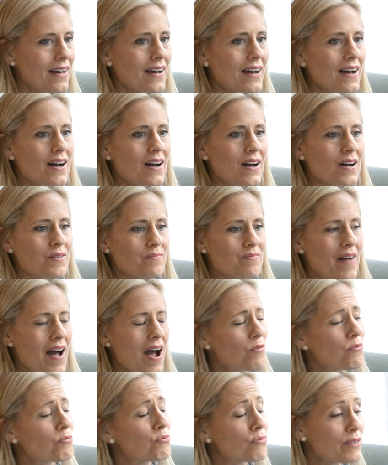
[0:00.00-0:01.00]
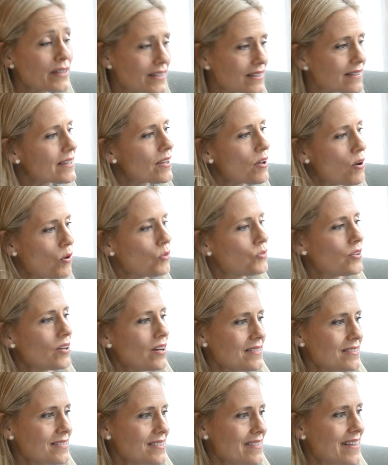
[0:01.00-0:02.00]
I really hold
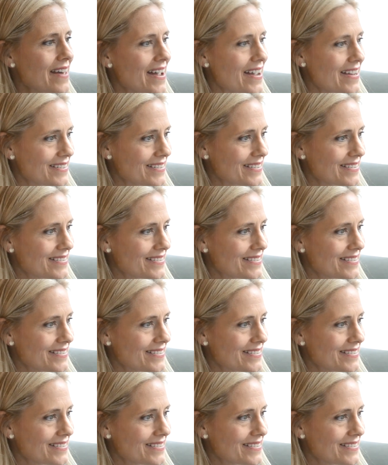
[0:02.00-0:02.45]
on to that.